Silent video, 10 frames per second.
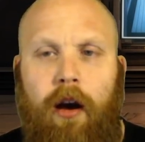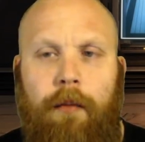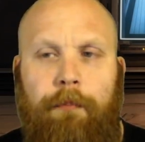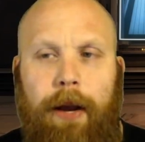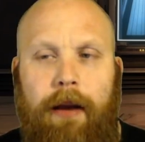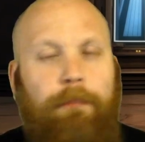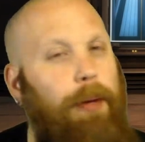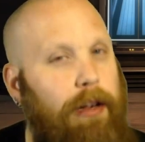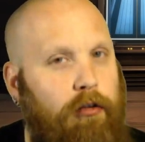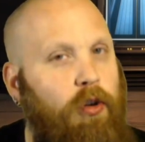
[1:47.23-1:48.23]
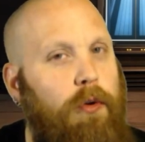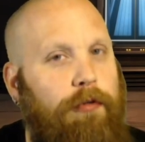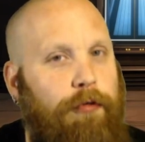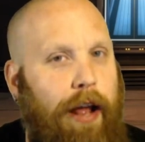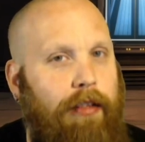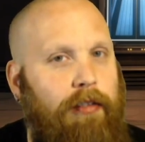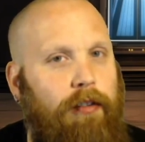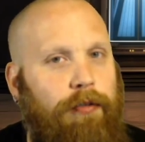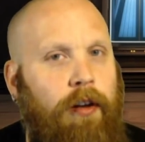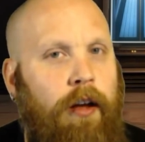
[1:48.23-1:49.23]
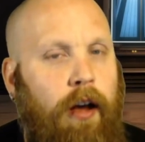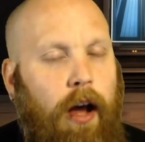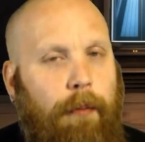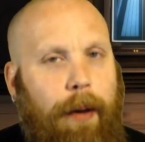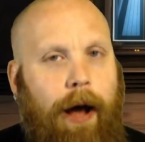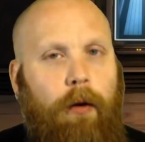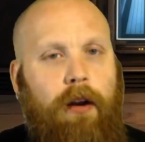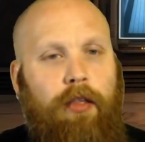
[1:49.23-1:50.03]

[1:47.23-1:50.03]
being a bit too defensive about